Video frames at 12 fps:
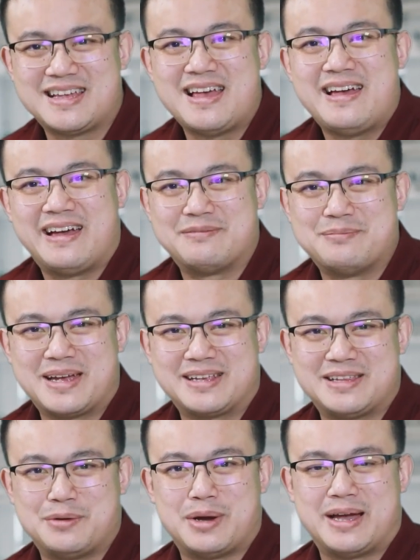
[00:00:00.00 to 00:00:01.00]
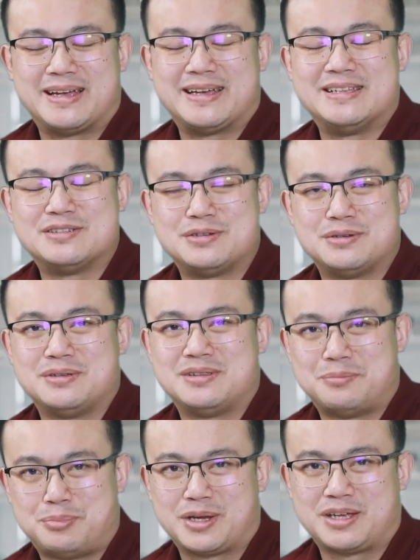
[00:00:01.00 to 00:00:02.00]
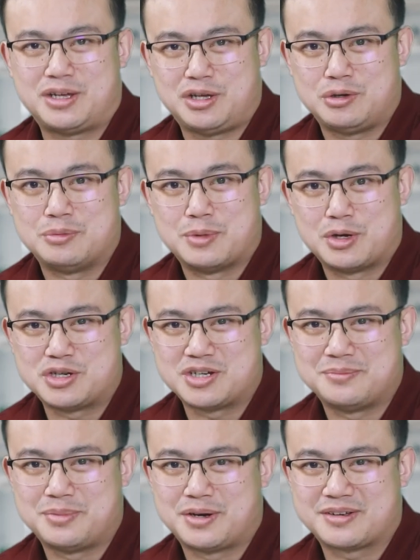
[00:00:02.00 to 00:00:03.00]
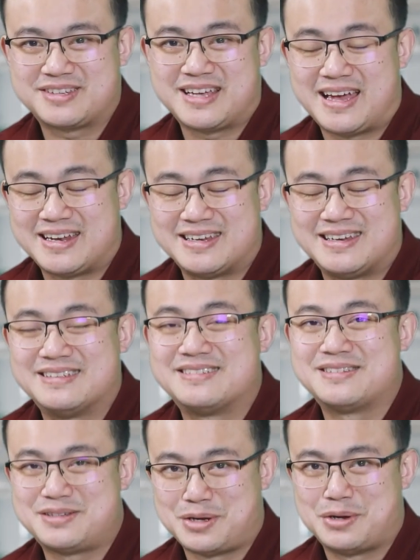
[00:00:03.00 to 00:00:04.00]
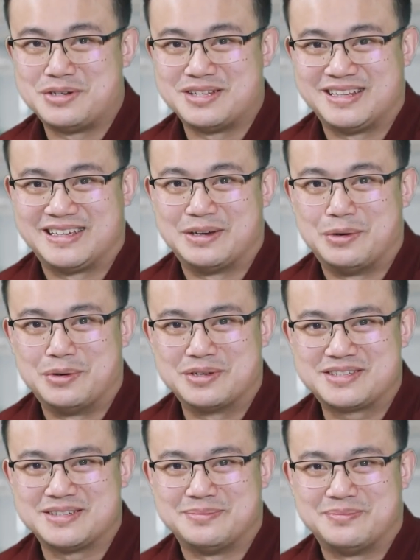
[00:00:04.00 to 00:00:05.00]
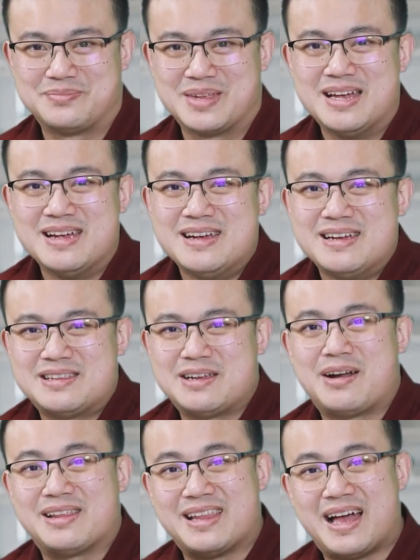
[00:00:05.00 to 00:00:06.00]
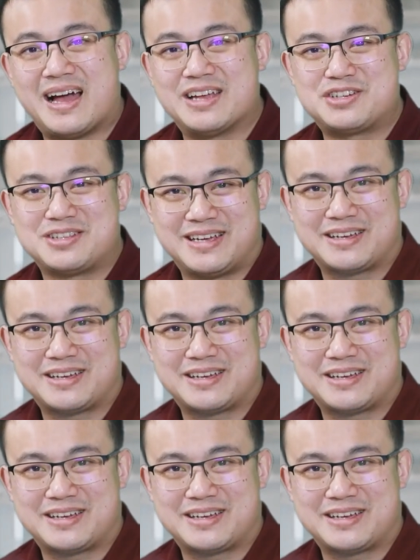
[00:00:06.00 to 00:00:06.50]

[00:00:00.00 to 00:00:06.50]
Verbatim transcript: have made their way into the BricQ motion box, and it is totally awesome. There are large LEGO